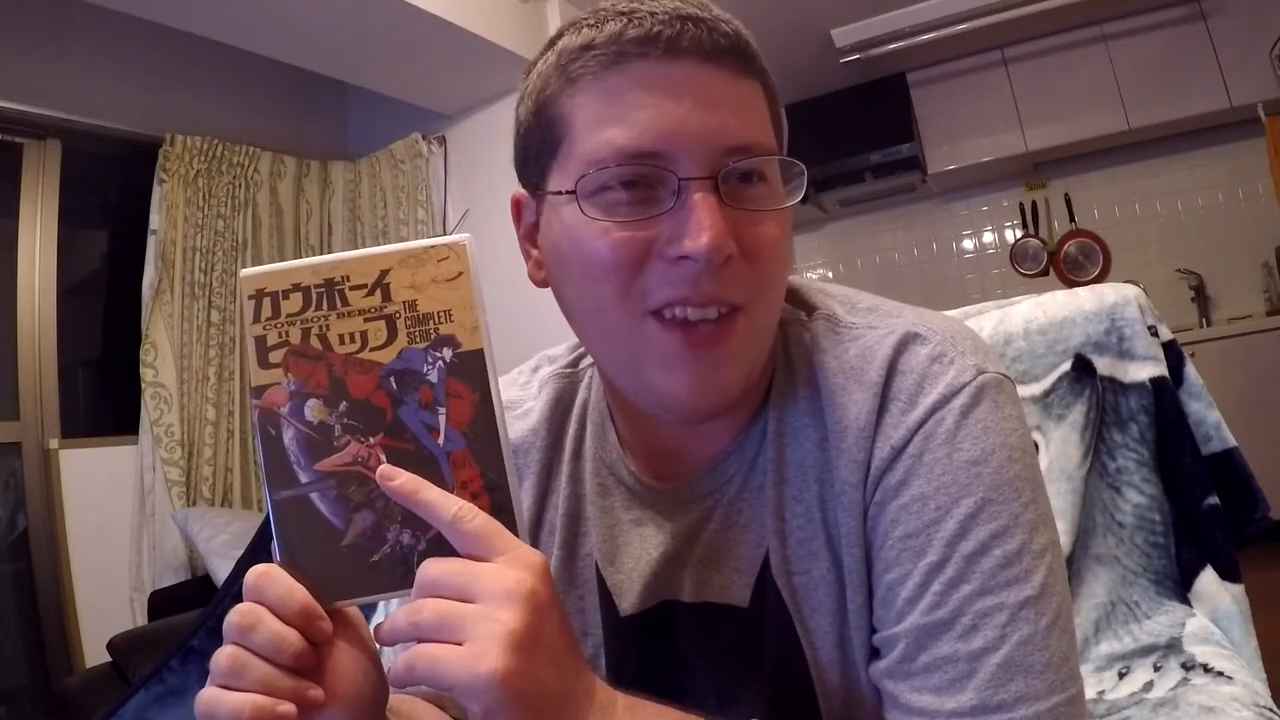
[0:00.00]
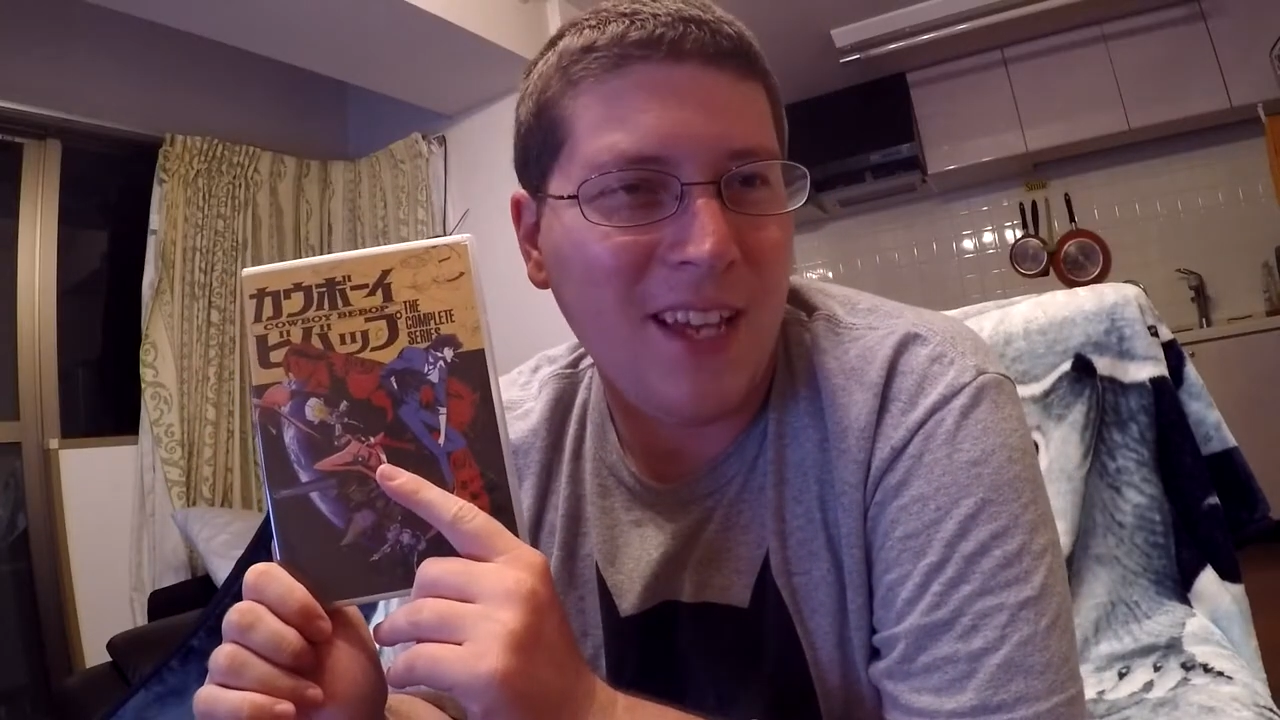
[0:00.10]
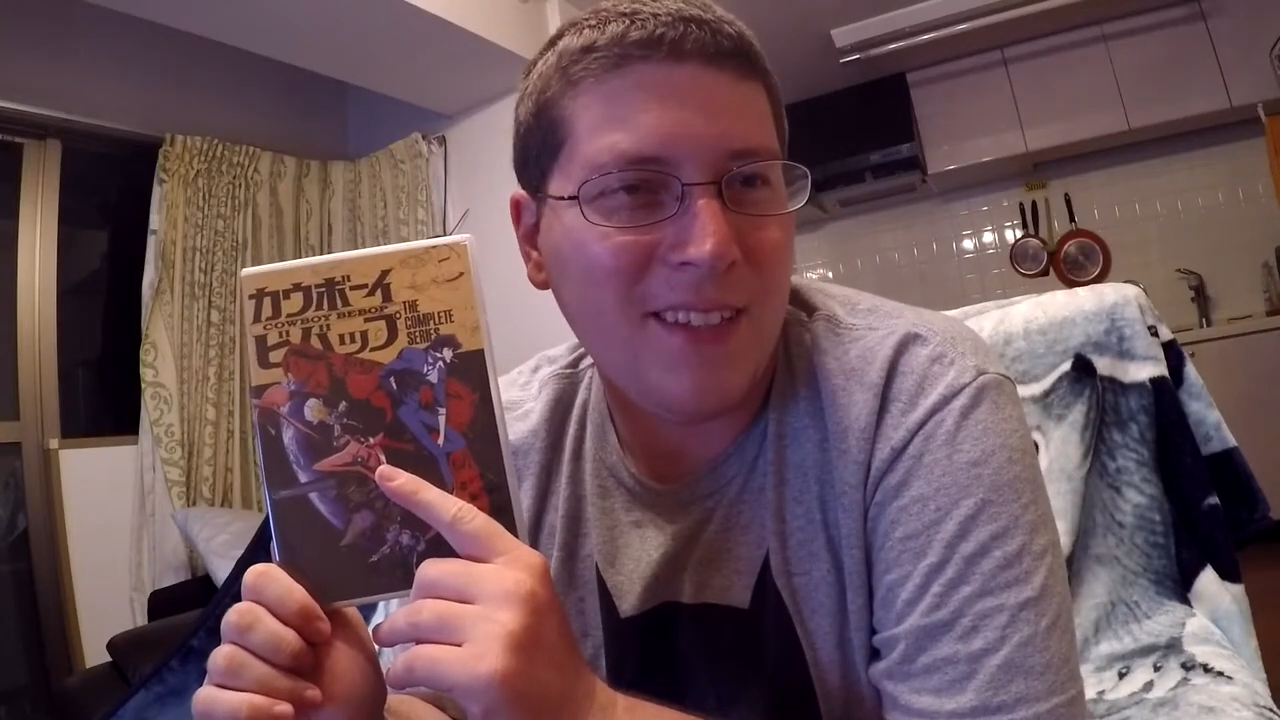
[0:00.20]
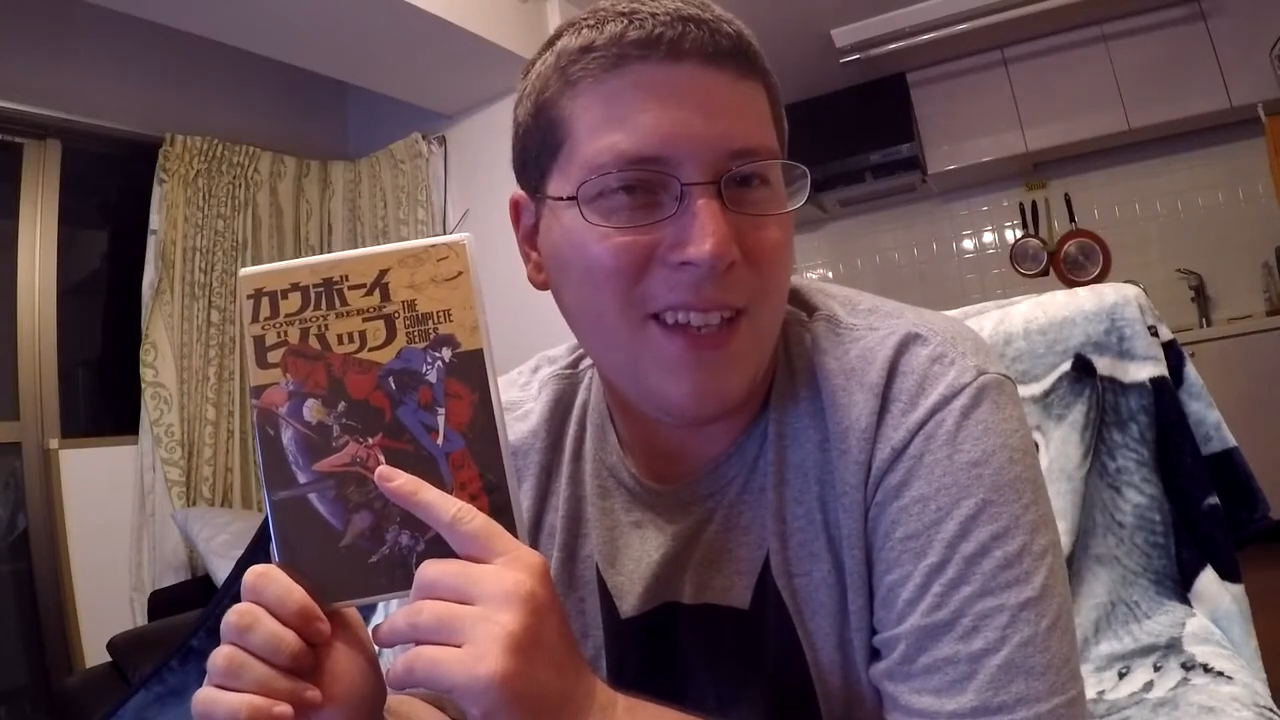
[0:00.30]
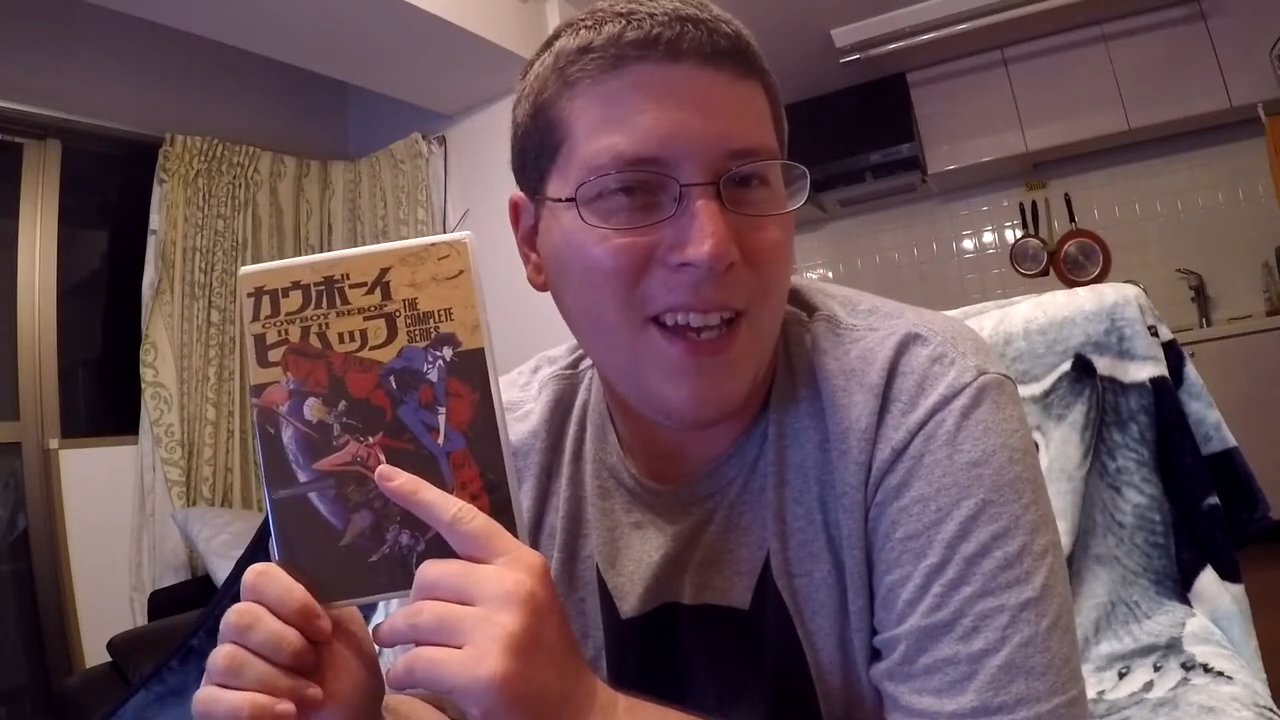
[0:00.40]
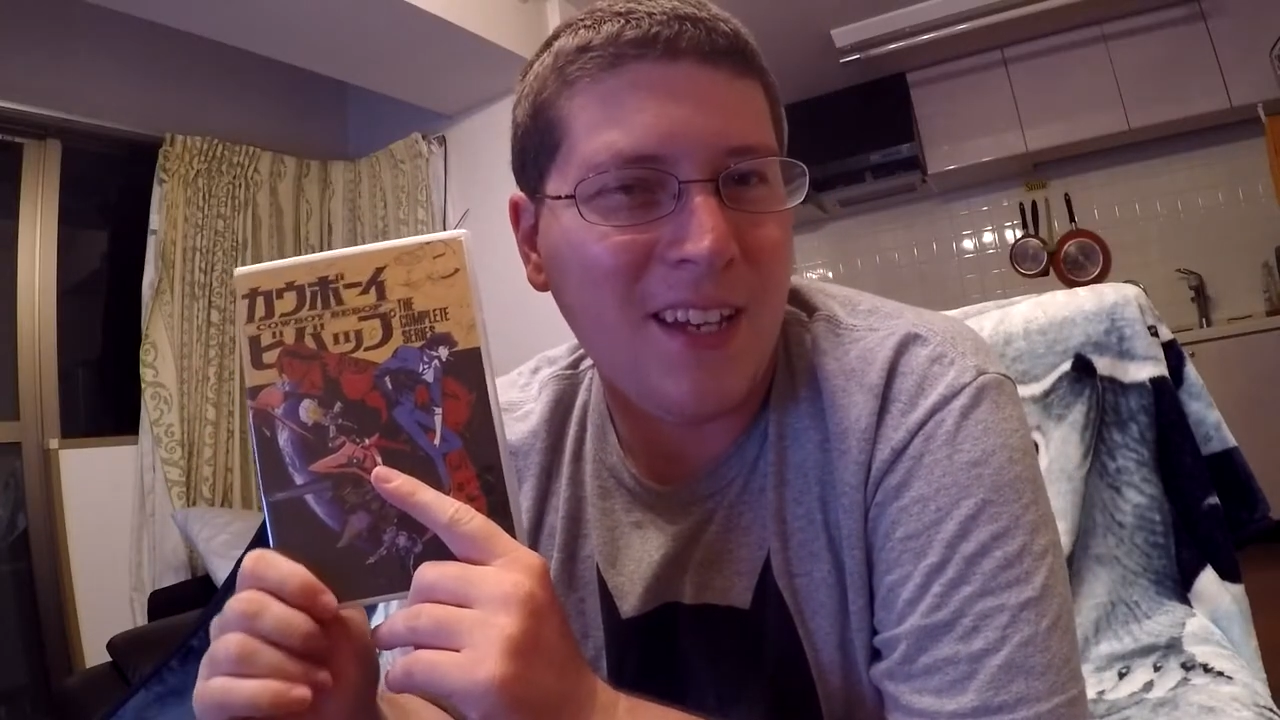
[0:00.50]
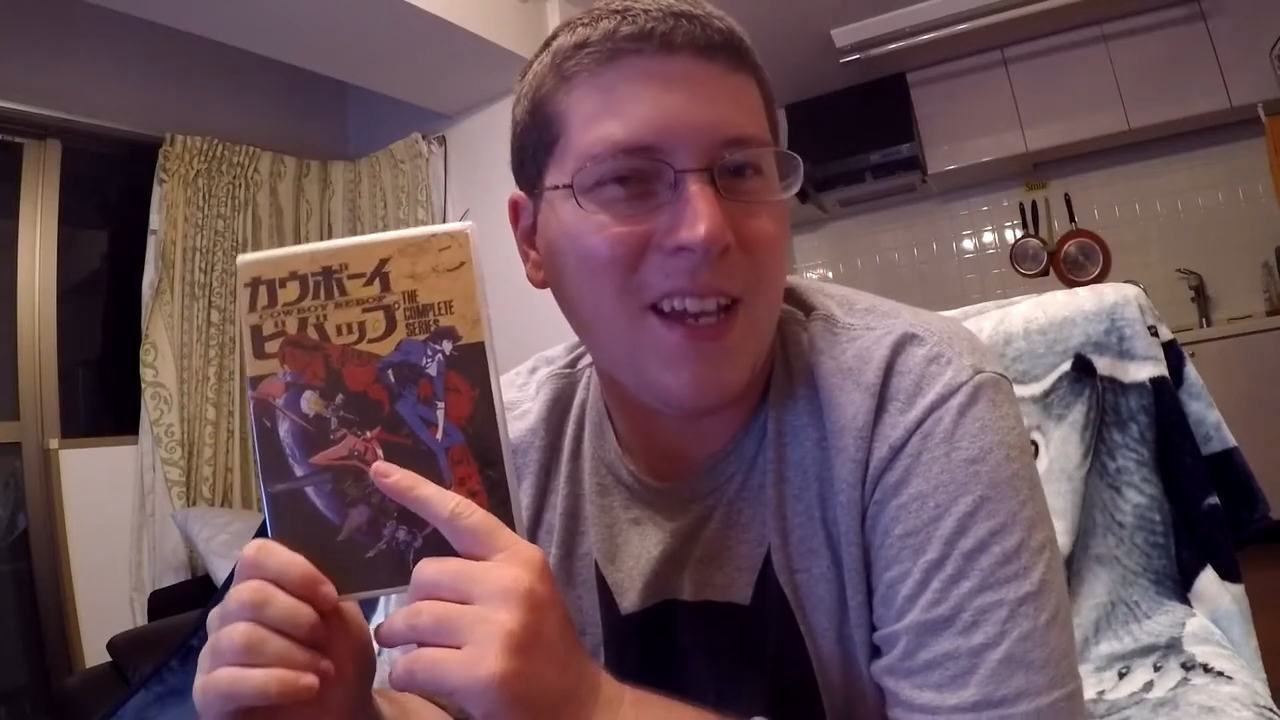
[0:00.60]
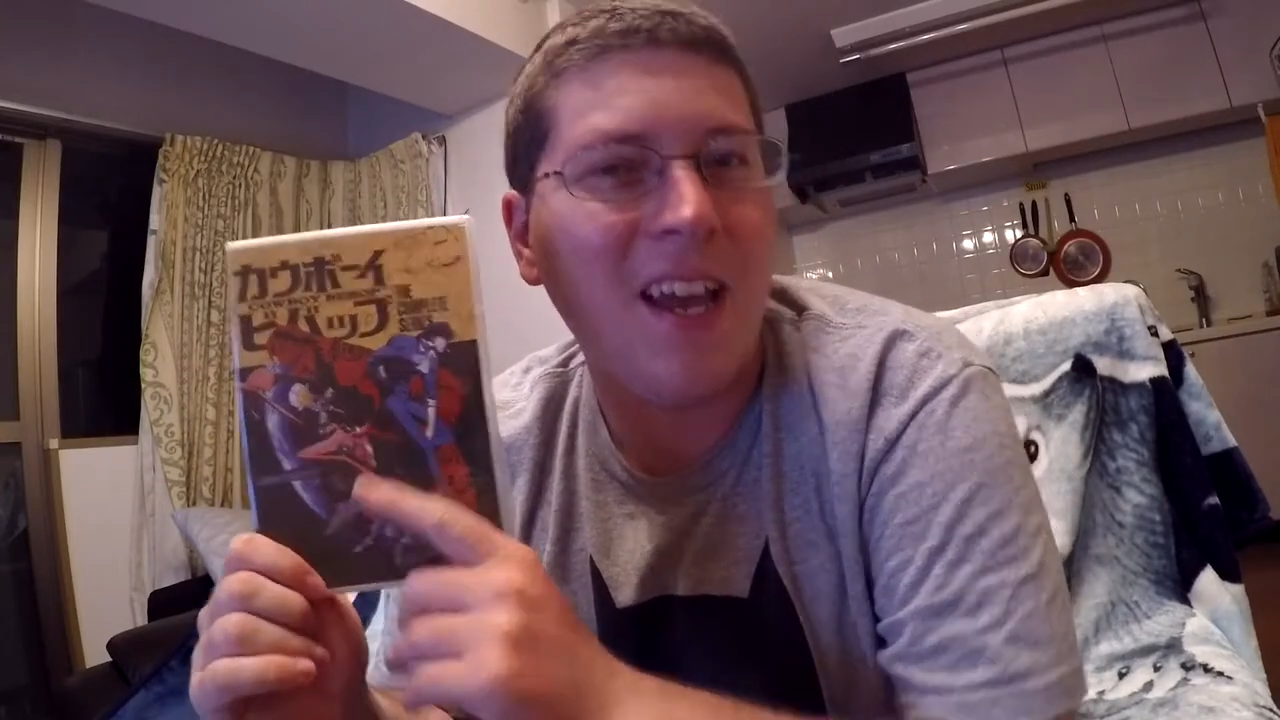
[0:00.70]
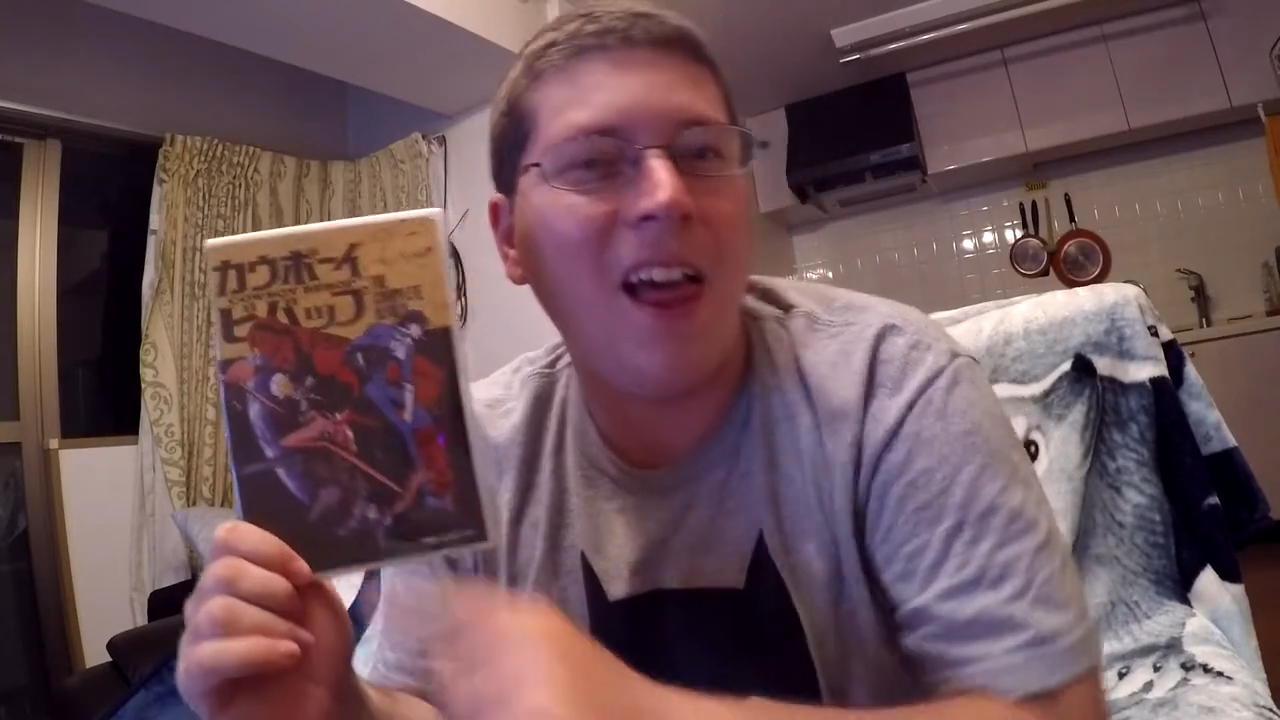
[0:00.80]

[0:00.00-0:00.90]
that said,